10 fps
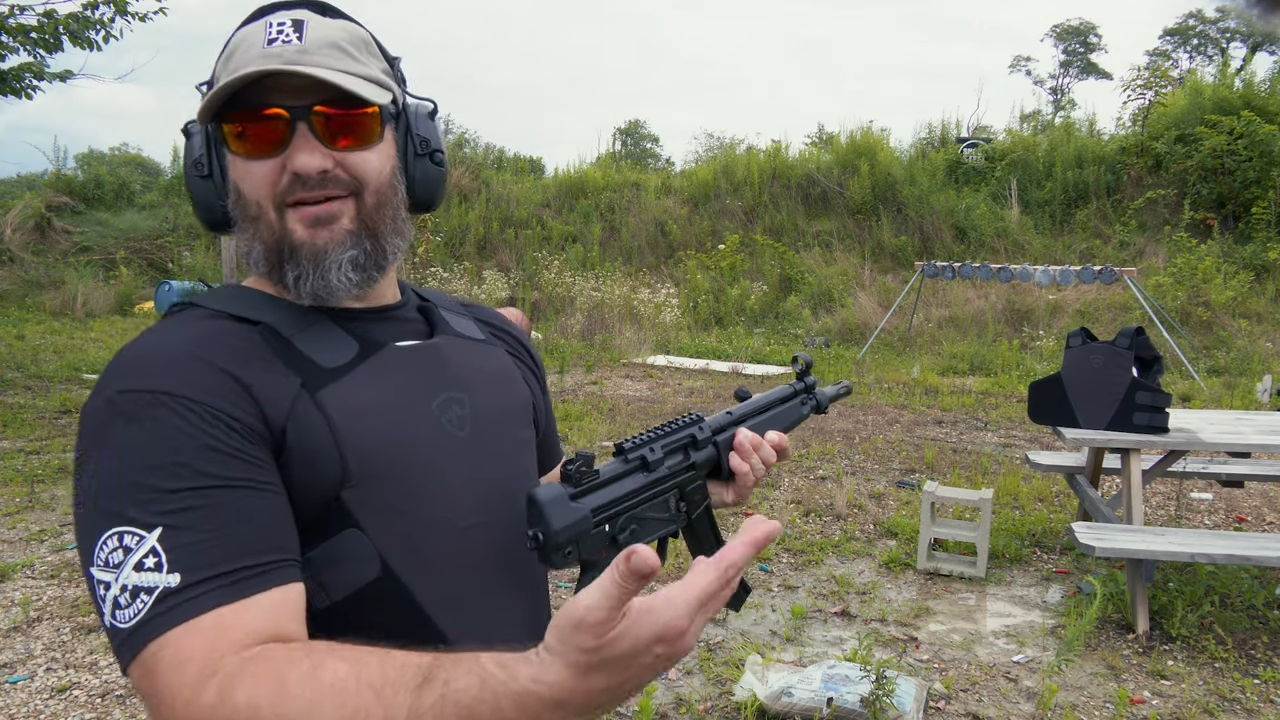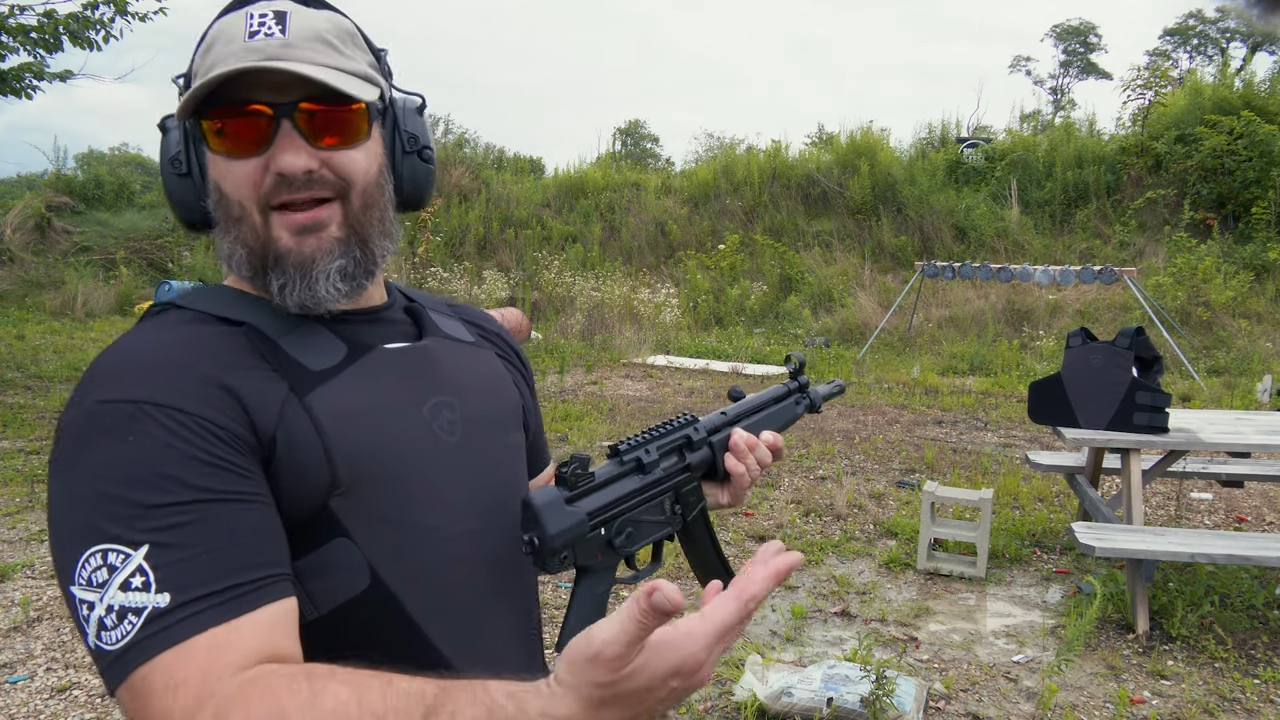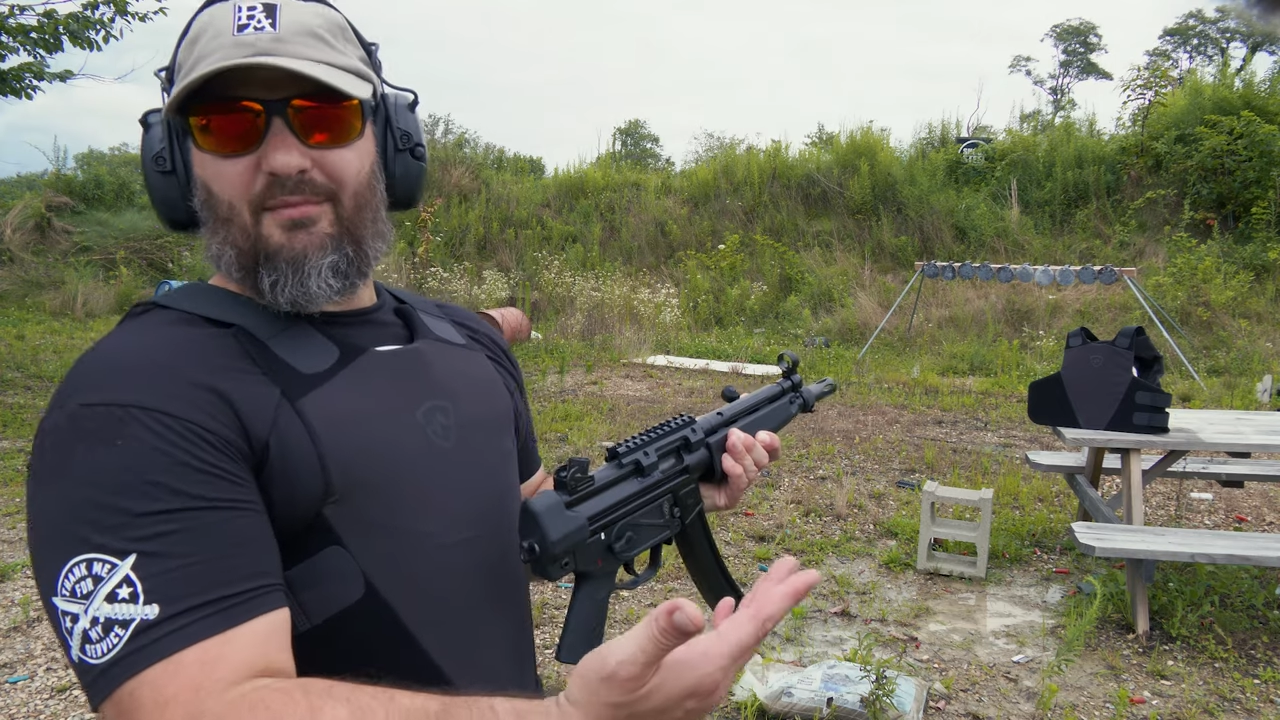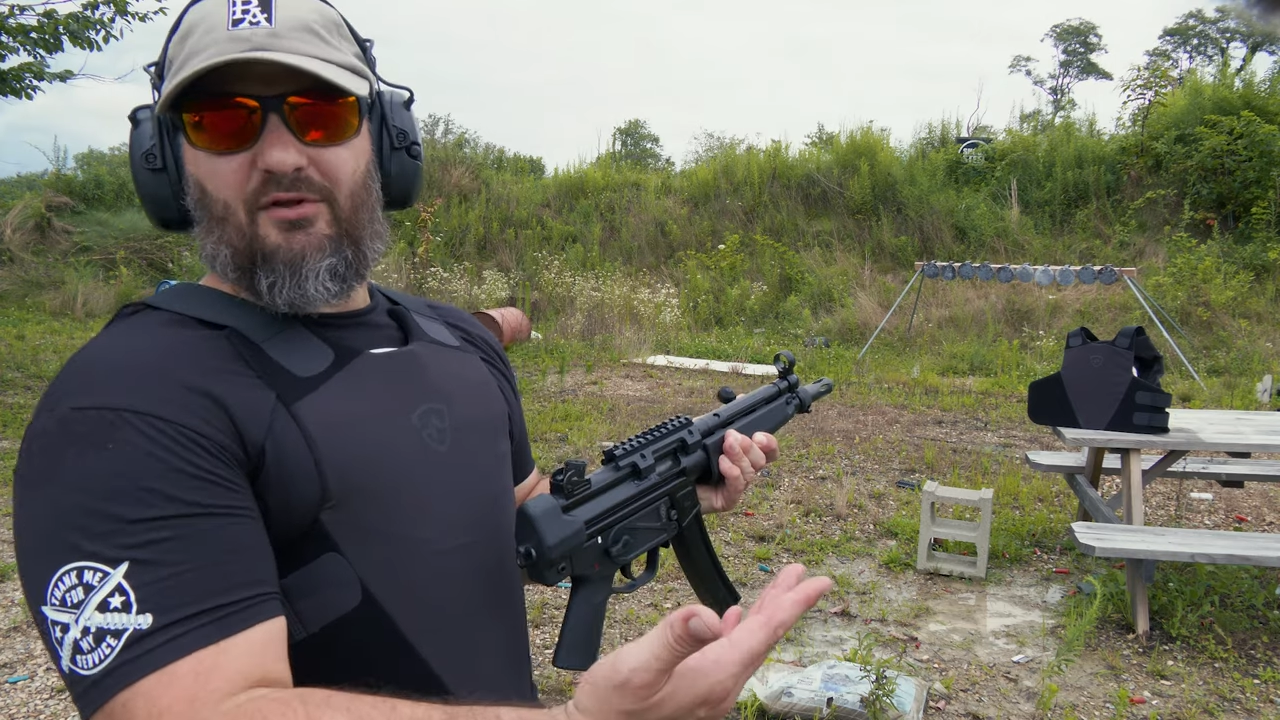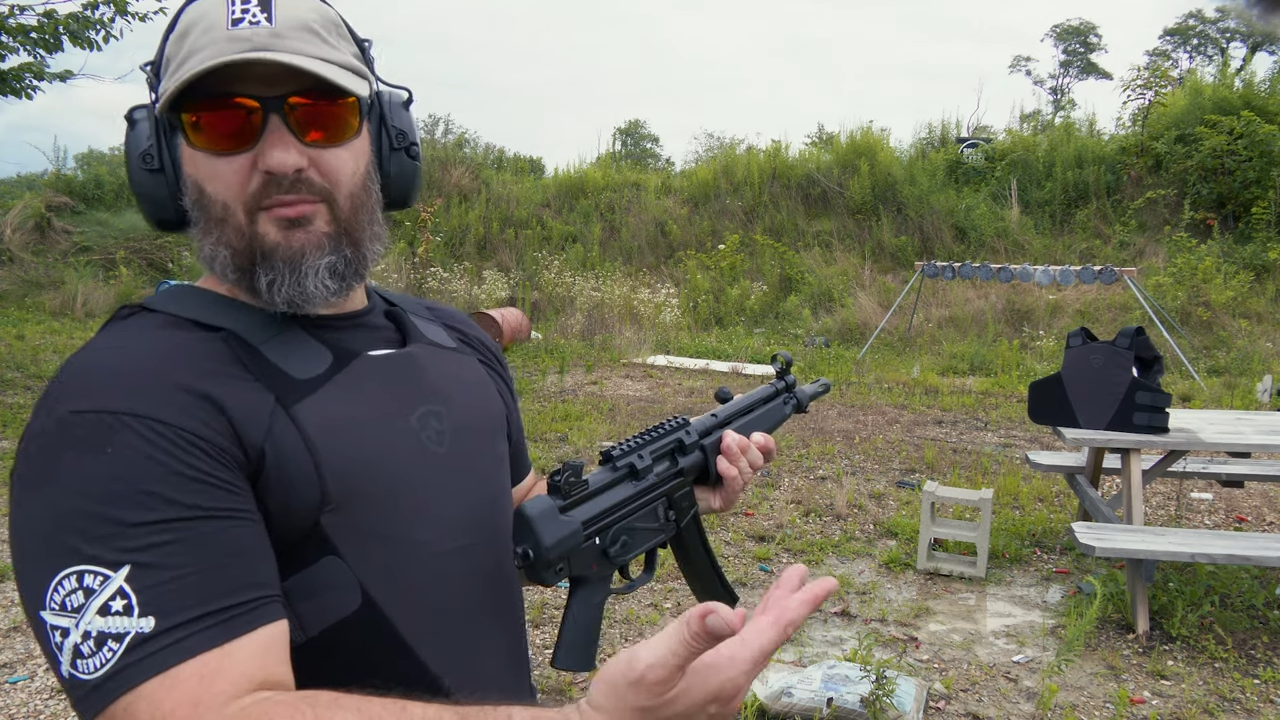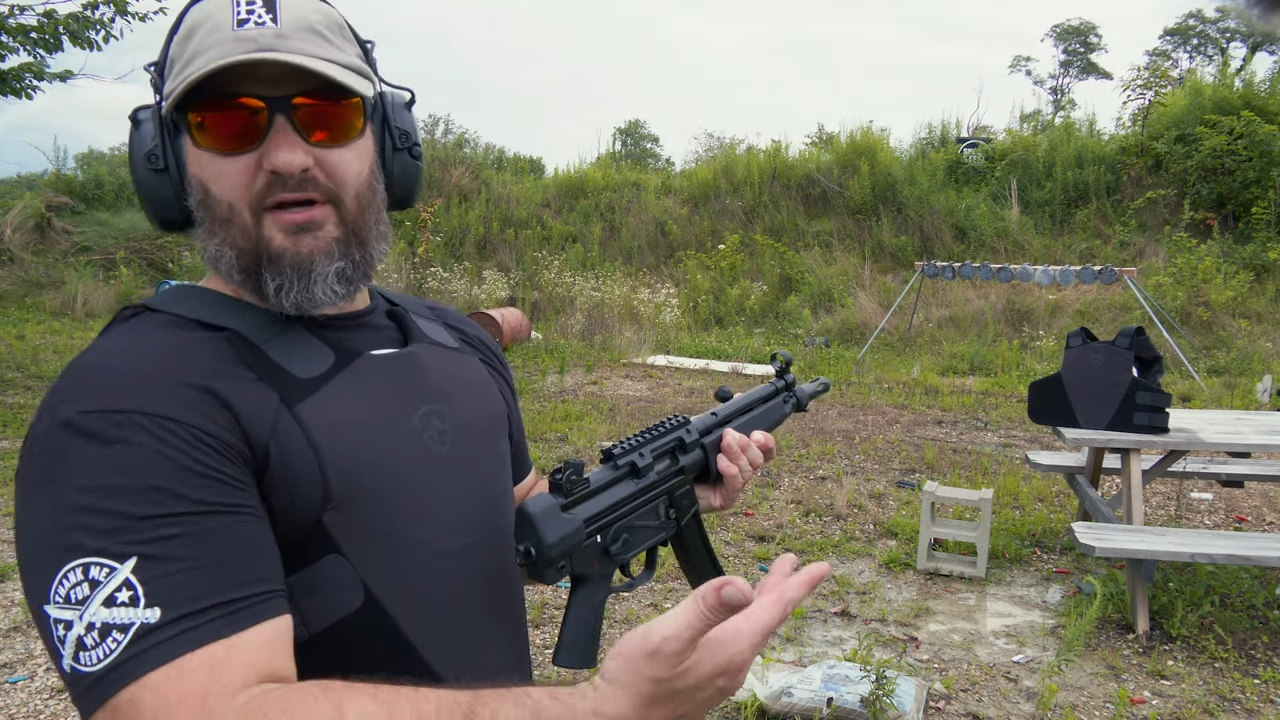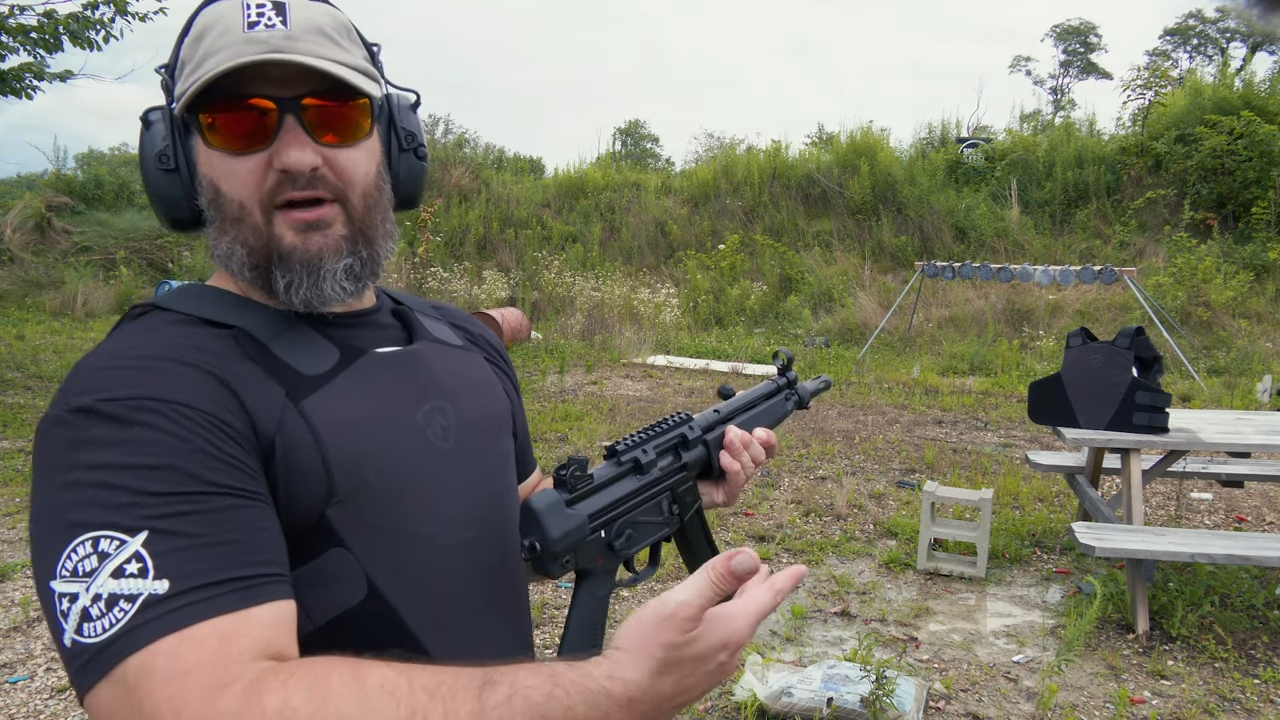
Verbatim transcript: nine millimeter